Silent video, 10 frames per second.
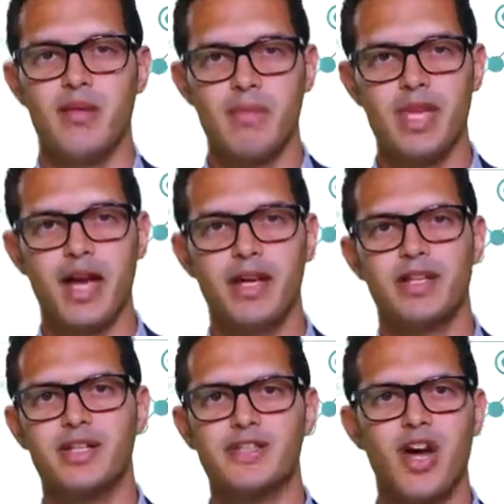Mia
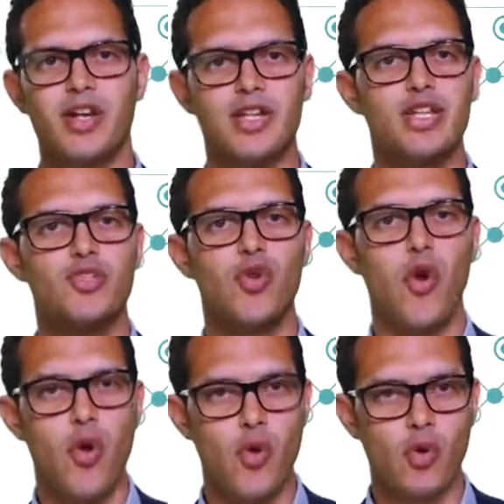does not need to
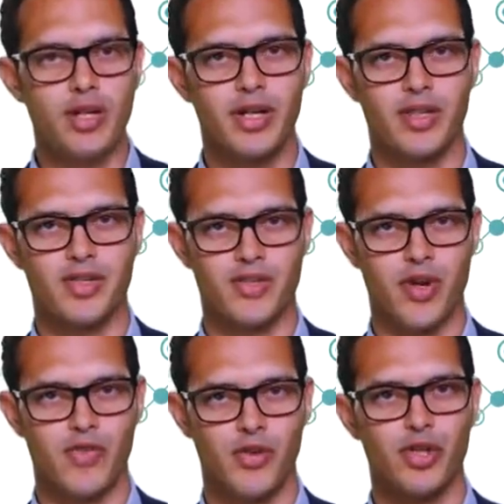own the
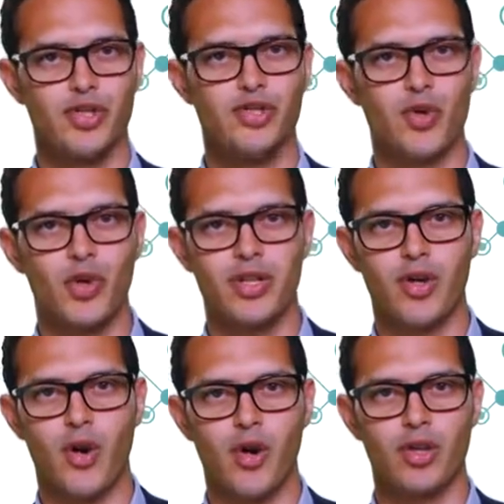server storing
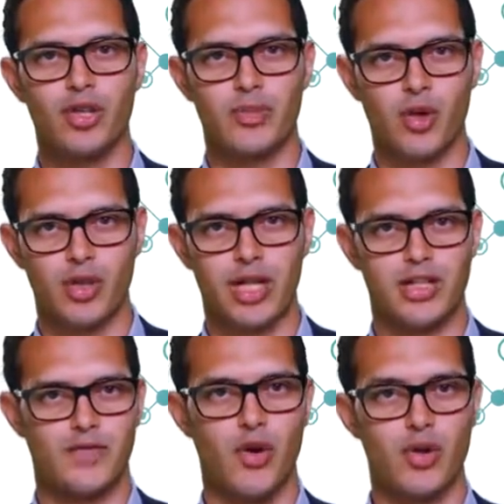all the
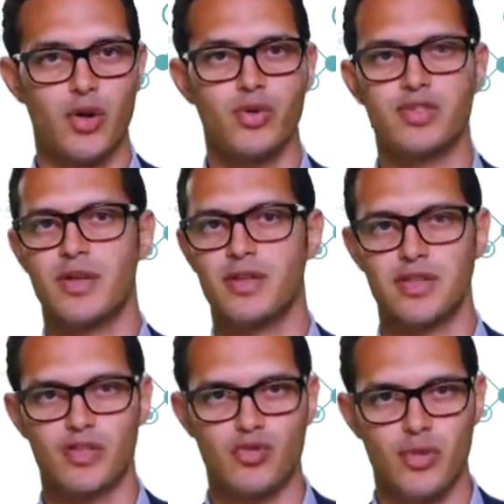product photos,
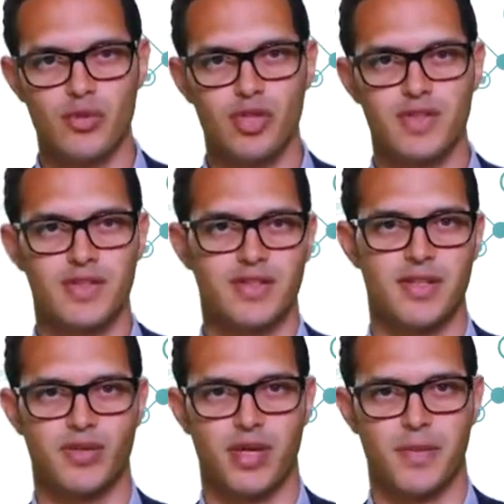descriptions,
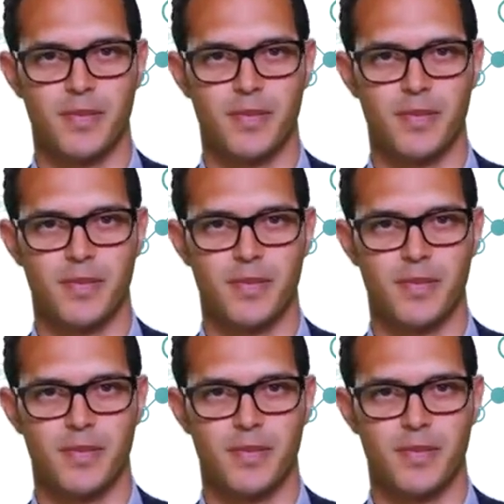etc.